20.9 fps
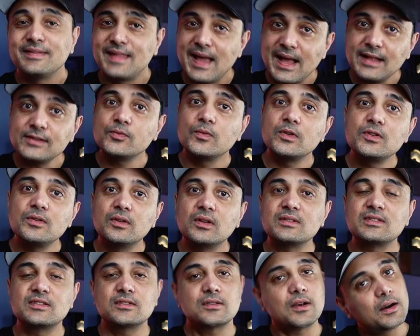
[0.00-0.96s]
That's when you
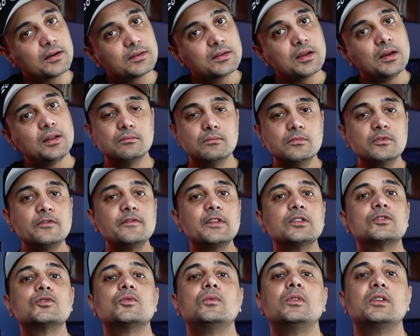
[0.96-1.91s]
can start
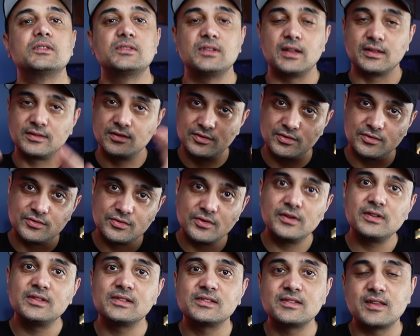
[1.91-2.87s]
moving towards like the
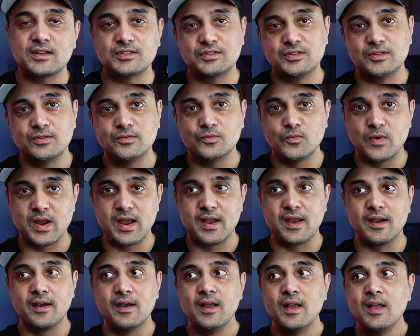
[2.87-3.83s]
tutorial section
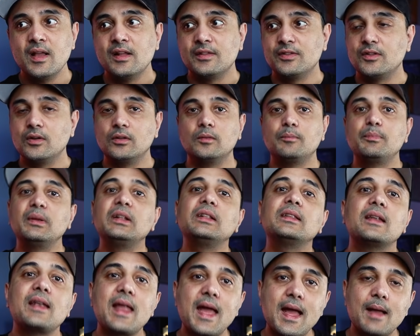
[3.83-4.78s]
where they'll
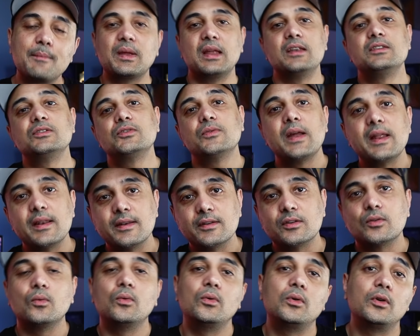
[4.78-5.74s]
build an app end to
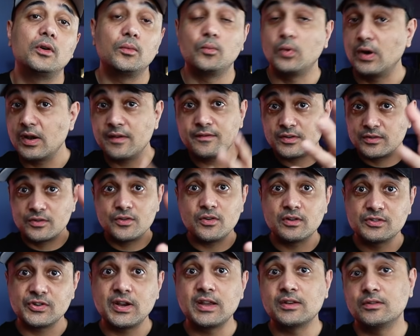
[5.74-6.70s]
end or whatever you're
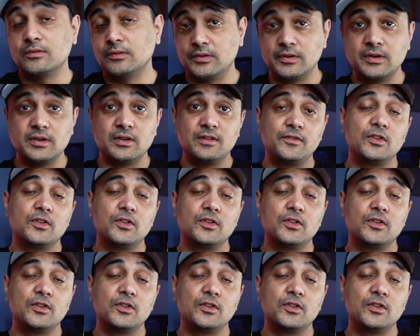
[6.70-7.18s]
trying to learn.